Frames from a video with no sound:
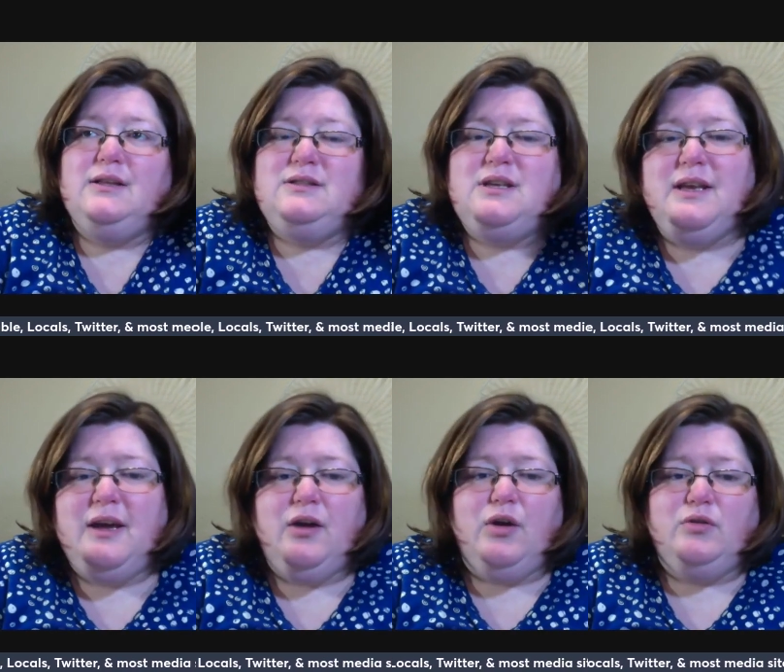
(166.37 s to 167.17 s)
T
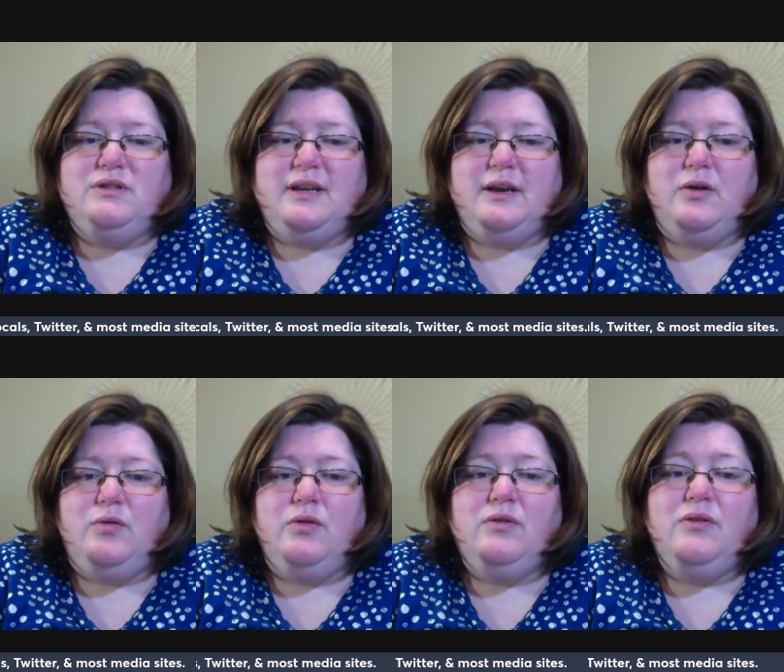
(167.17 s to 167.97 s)
count goes
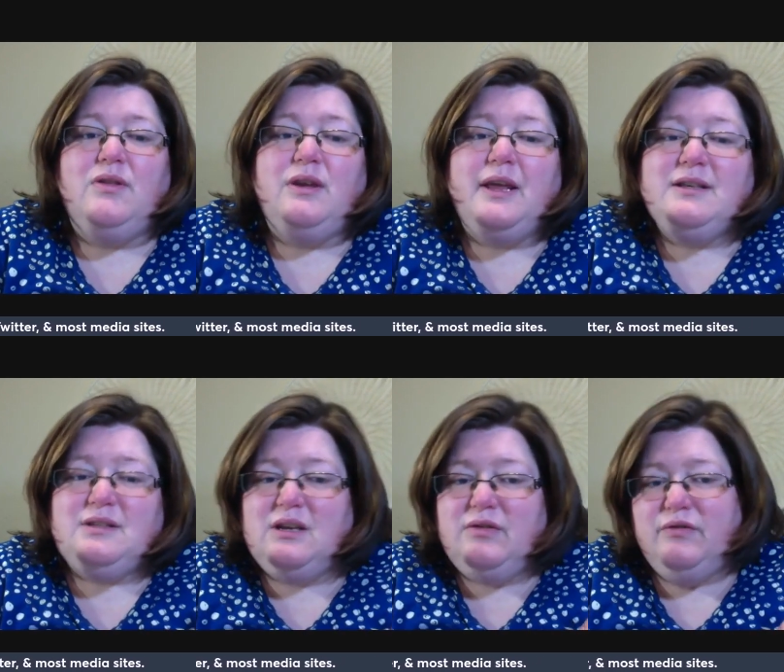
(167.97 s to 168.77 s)
down. Then the
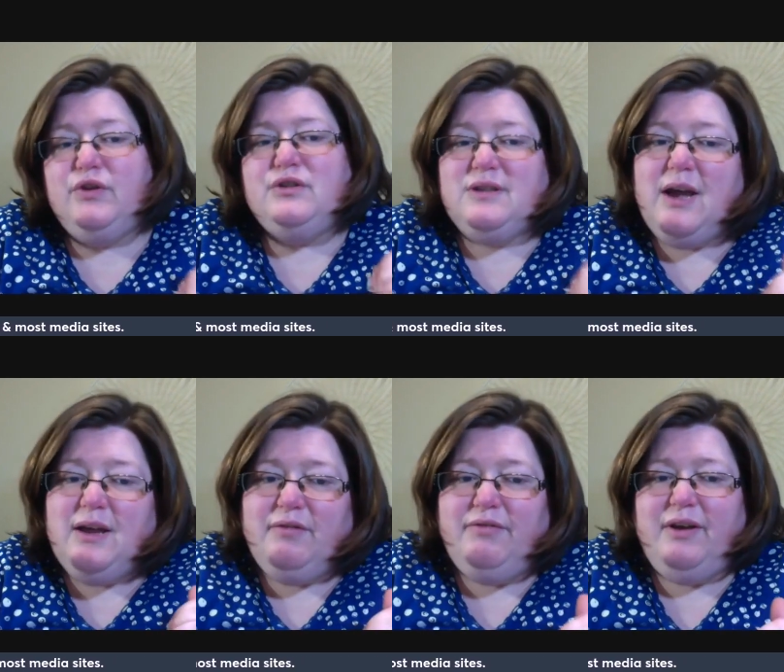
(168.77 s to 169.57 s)
next inverse
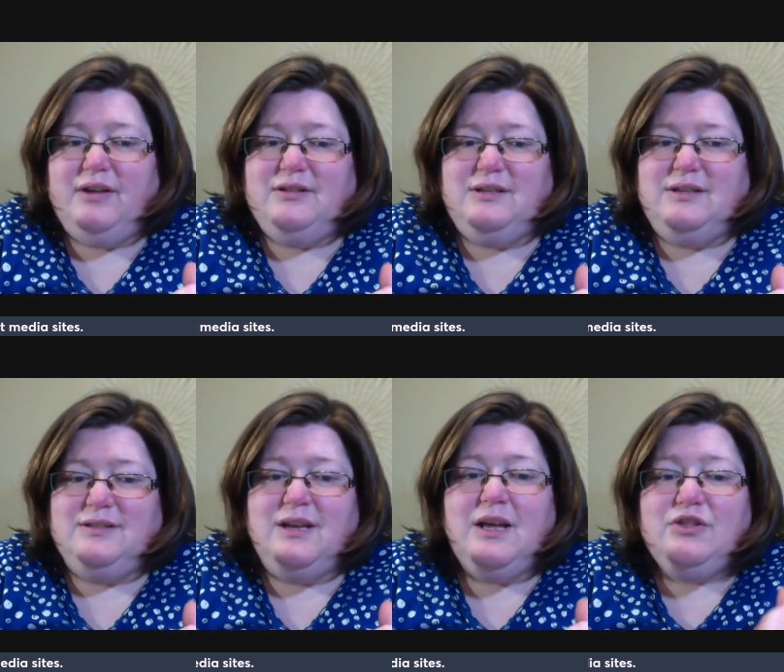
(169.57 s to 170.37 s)
side effect
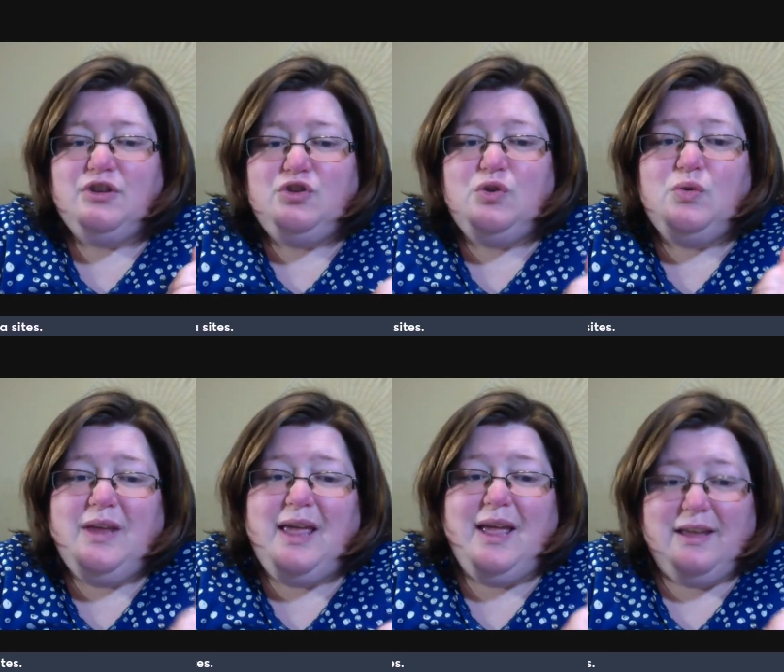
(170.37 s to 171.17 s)
is the
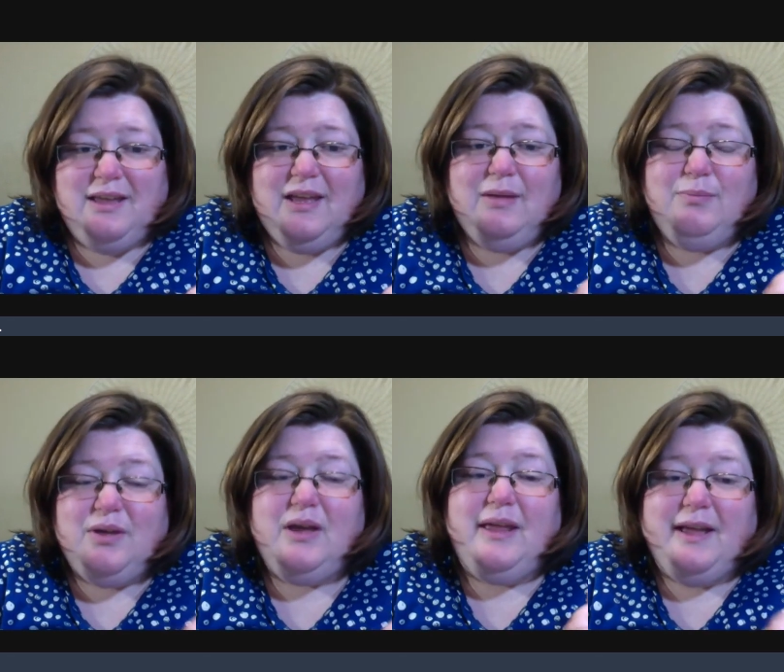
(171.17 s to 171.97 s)
dude can't keep
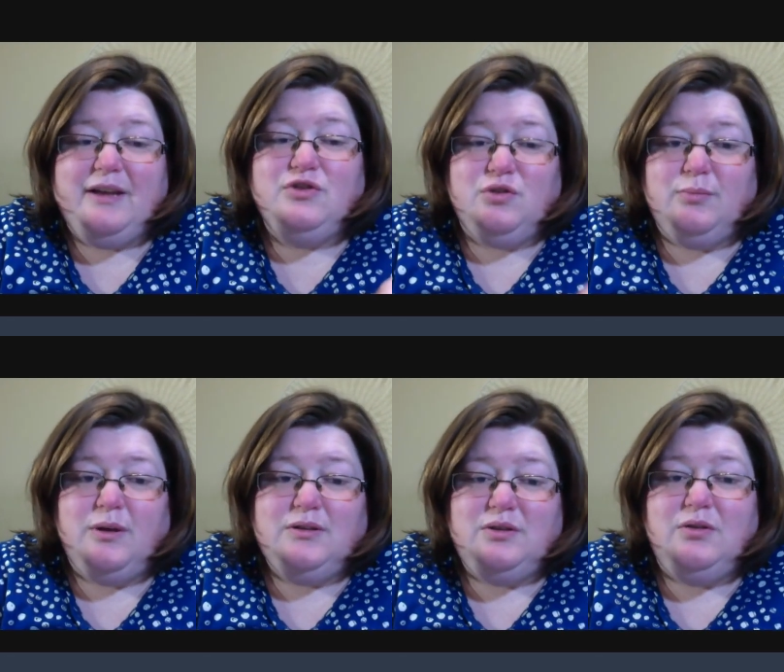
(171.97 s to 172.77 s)
that extra
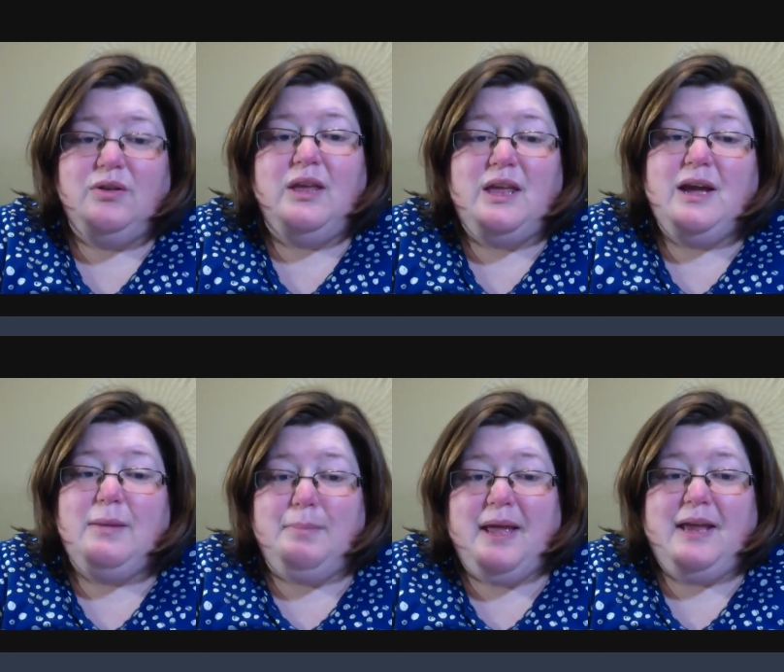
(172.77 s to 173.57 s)
muscle that he
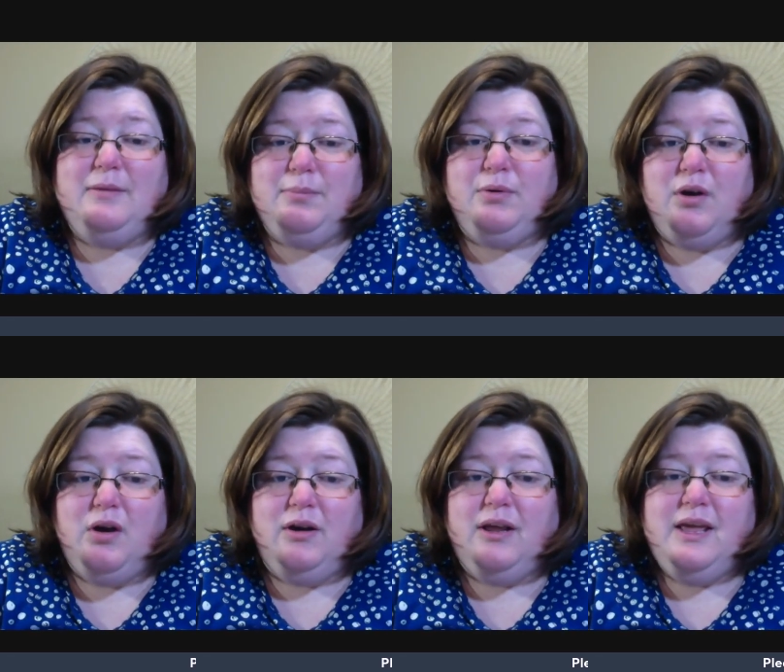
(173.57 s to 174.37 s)
got paid to put
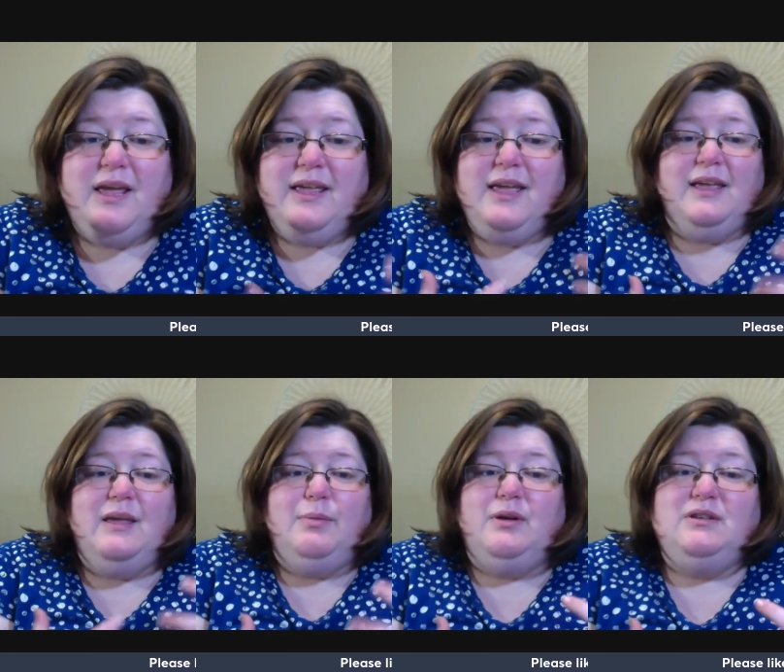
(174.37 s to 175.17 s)
on. He can't
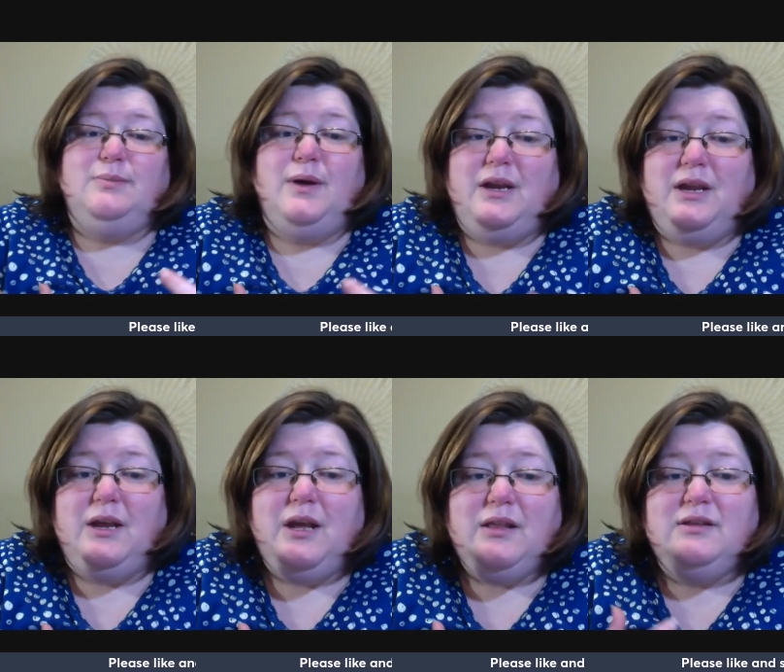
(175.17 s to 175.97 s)
keep it on his body.
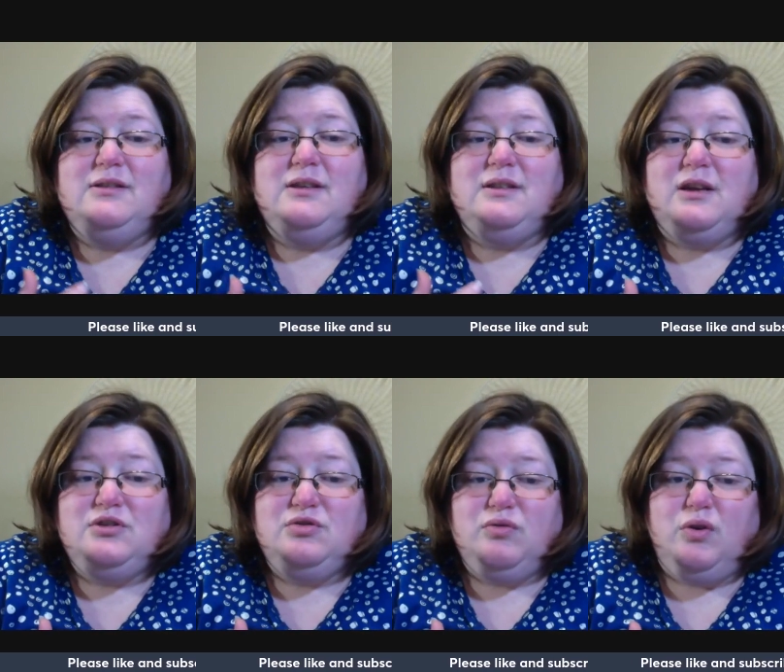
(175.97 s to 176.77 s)
The
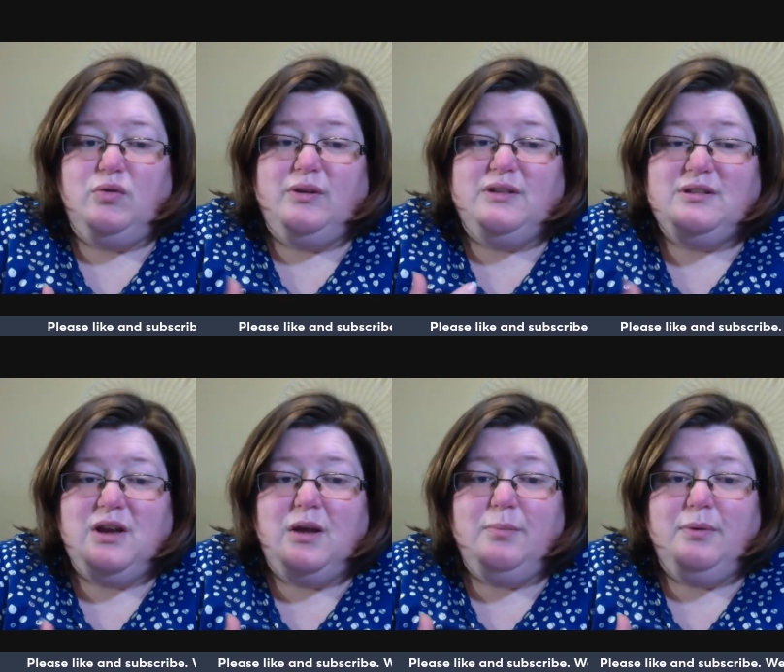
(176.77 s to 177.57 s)
testosterone is
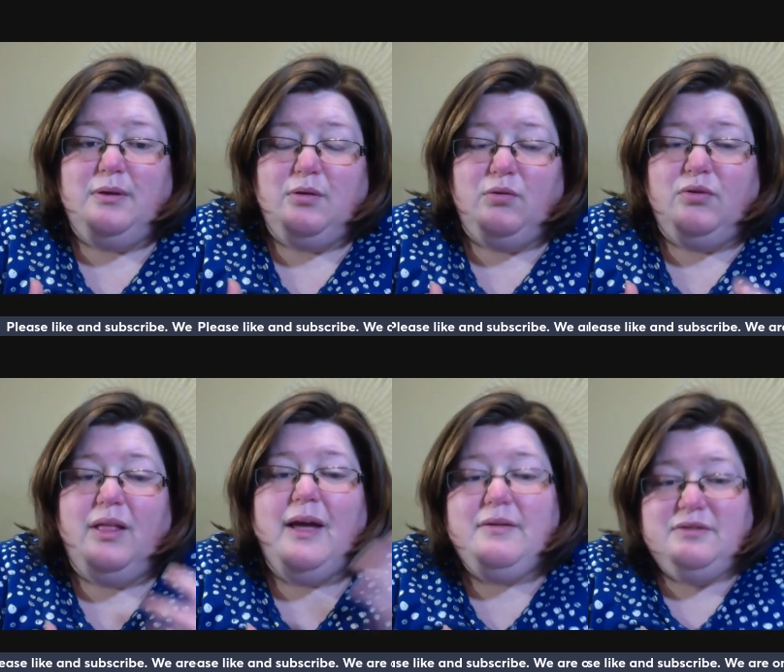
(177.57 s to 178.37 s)
stopping, or the
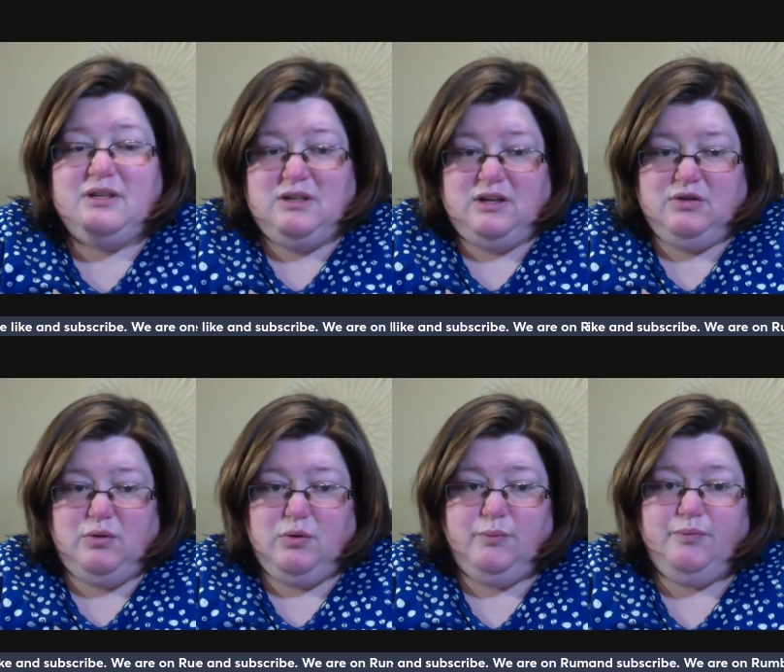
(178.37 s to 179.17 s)
lack of
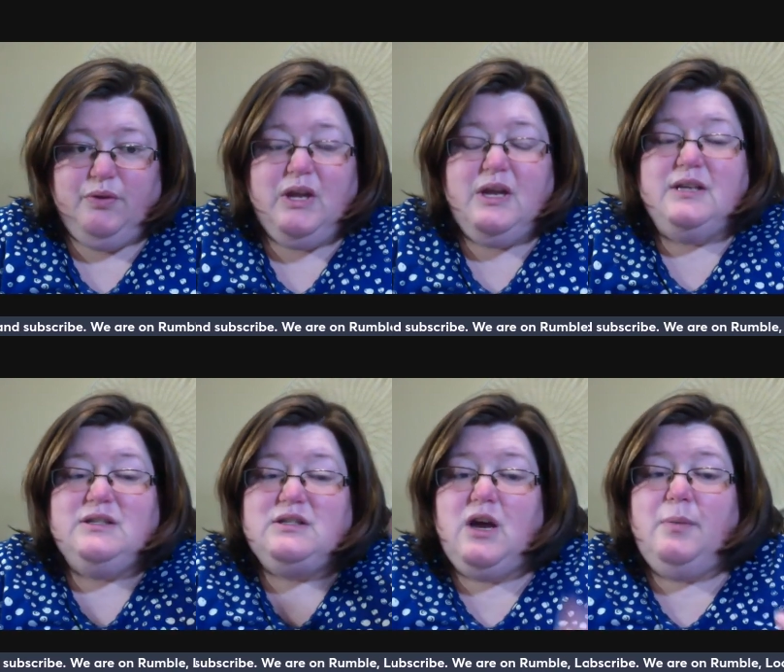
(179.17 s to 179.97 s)
testosterone
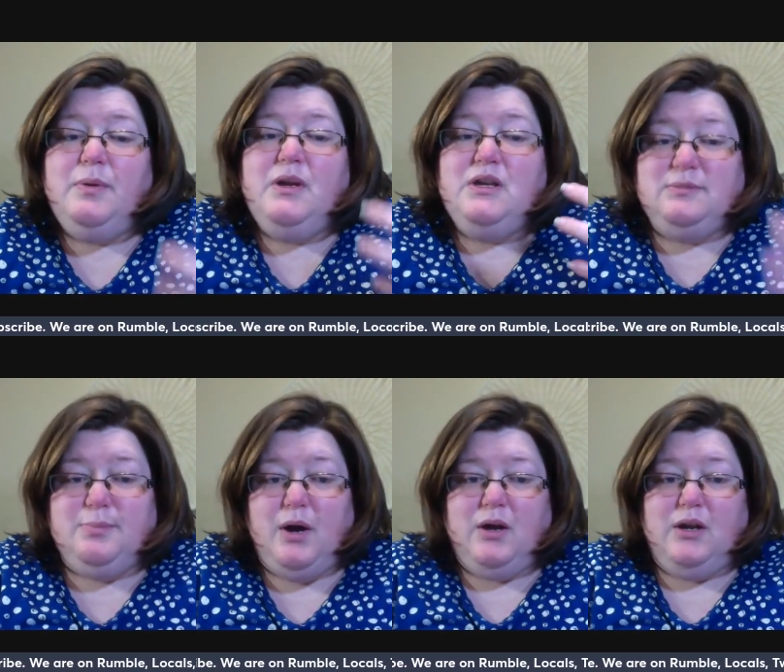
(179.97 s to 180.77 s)
is stopping his
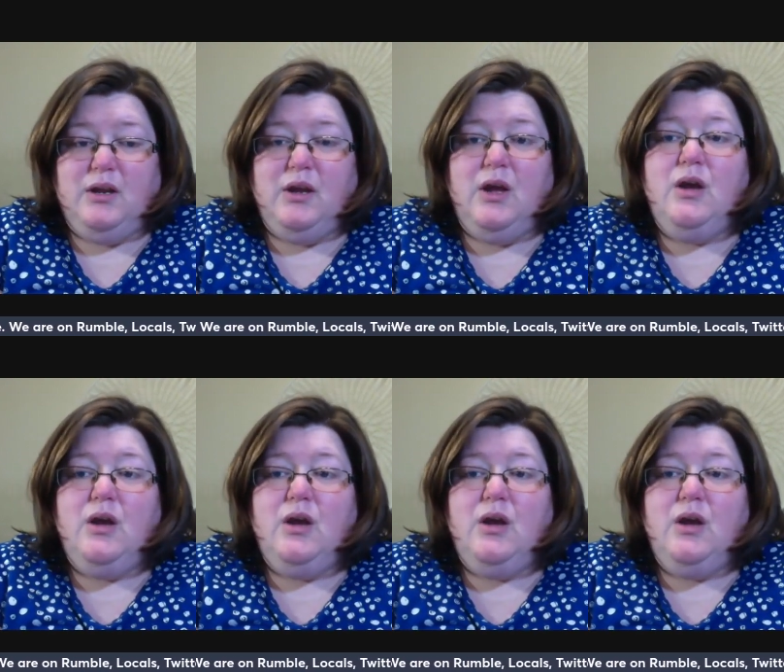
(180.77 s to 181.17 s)
body